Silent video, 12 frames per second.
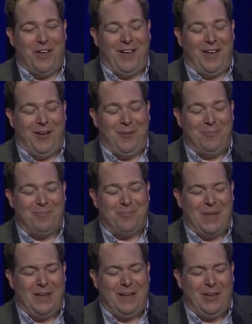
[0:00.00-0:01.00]
Um,
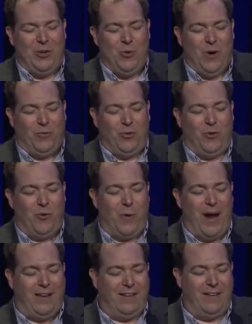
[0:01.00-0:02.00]
you have to
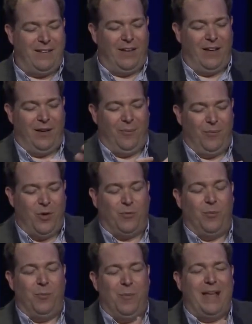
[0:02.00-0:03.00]
create, uh, you have
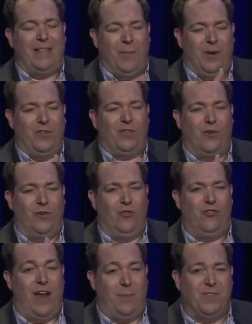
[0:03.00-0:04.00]
to make them in certain
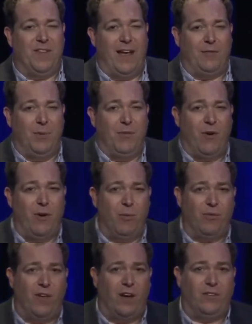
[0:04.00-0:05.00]
shapes that have to be very
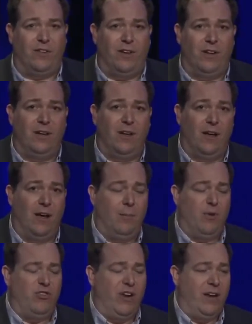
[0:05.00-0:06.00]
precisely uh,
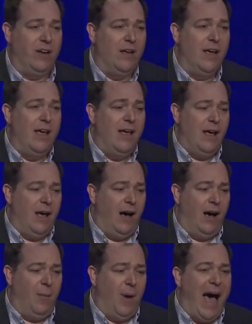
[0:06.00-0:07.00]
machined.
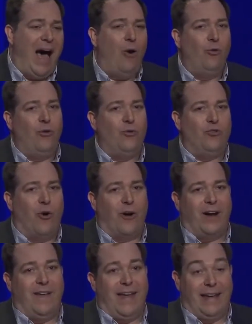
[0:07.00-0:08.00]
Um, how
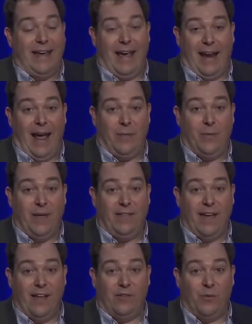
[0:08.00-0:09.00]
dark can they get? I think
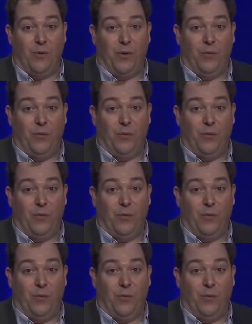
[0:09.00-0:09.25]
the answer for the,